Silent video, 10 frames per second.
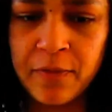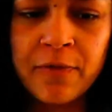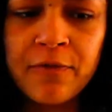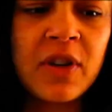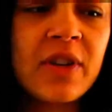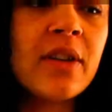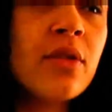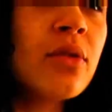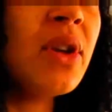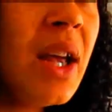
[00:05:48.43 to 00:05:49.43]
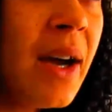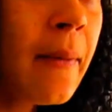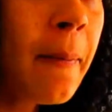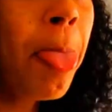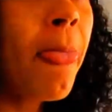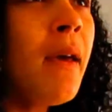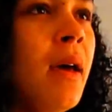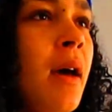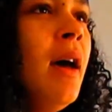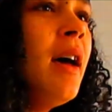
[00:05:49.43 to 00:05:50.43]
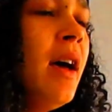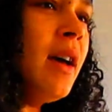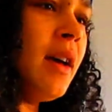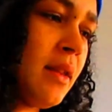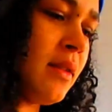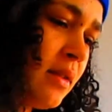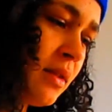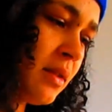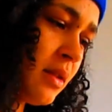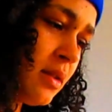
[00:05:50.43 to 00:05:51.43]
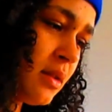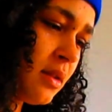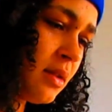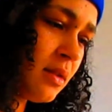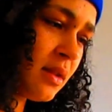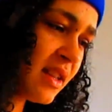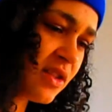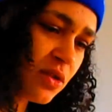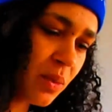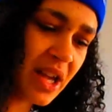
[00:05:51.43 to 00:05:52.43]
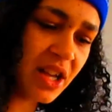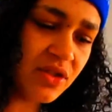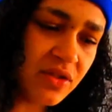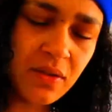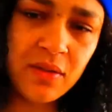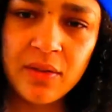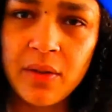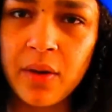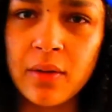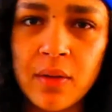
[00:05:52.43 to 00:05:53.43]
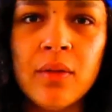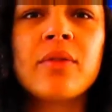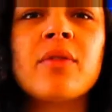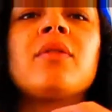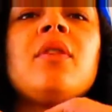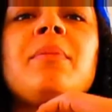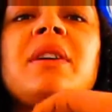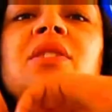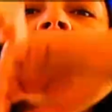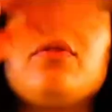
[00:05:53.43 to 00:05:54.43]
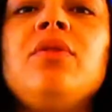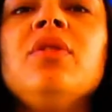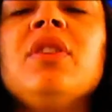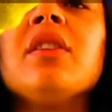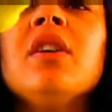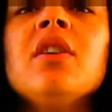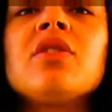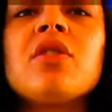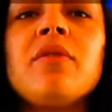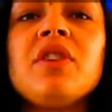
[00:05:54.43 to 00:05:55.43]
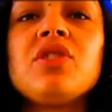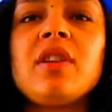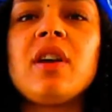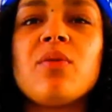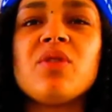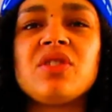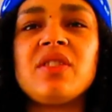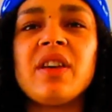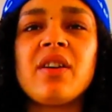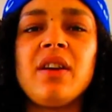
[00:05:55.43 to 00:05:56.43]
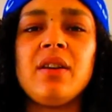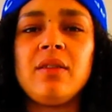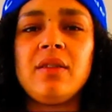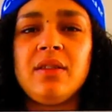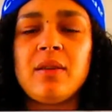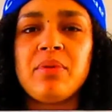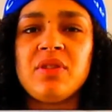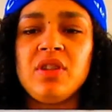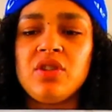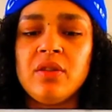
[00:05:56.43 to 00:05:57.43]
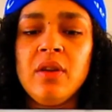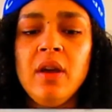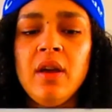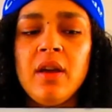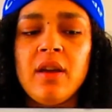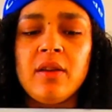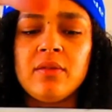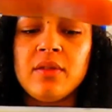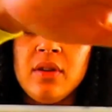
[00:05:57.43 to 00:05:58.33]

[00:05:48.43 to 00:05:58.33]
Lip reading: freaking gorilla. And that's the way I just taught myself to do that. So eventually I was there in that position, and